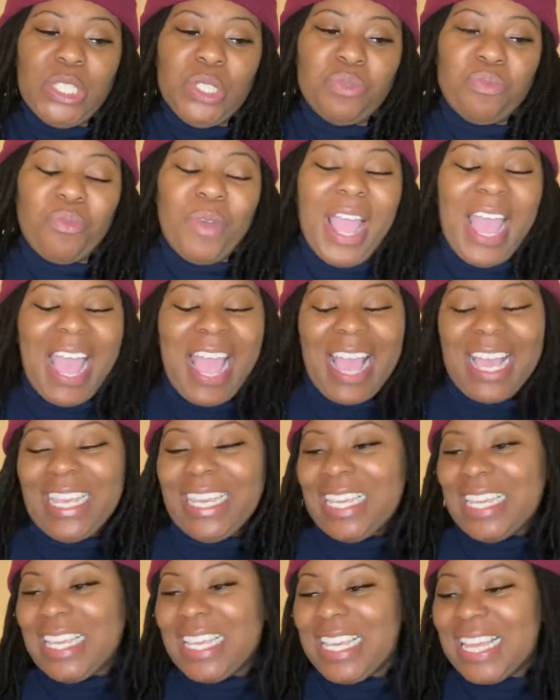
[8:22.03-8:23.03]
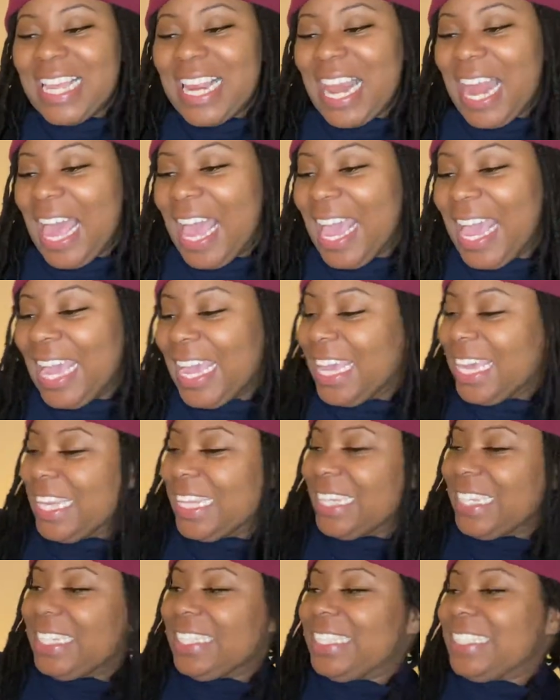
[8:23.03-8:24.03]
swaggy,
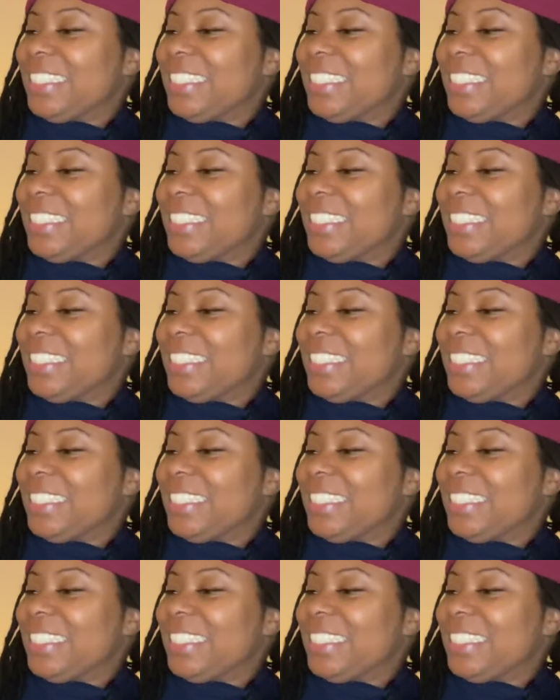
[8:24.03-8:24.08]
like